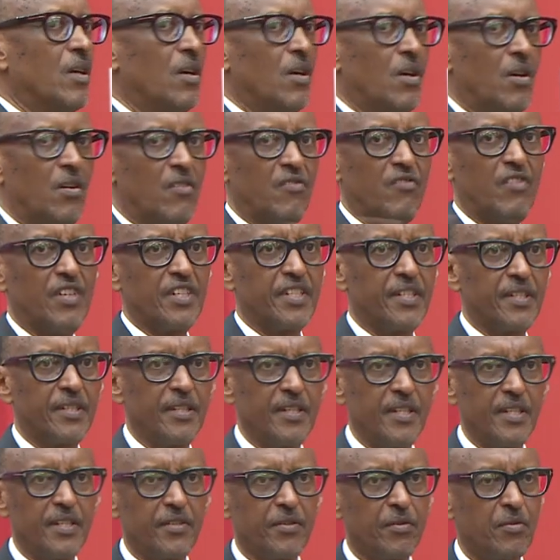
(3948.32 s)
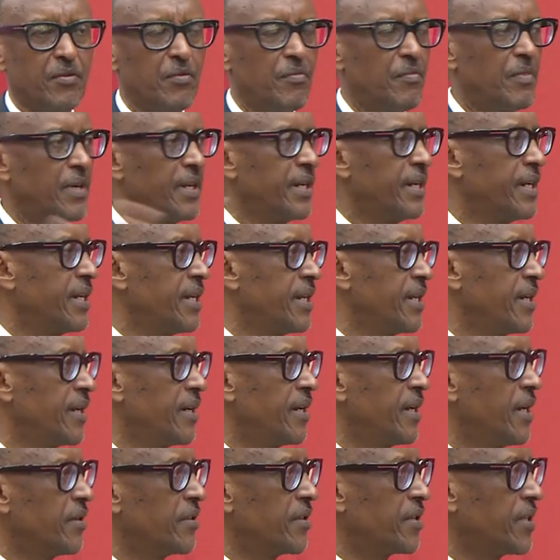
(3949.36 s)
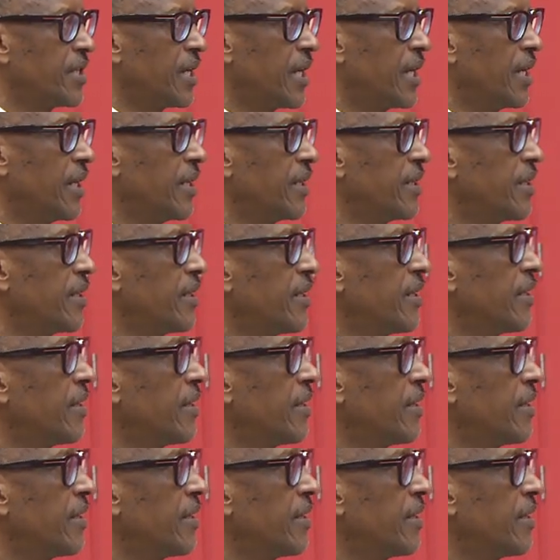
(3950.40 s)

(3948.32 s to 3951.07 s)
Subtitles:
All of us in this room and outside,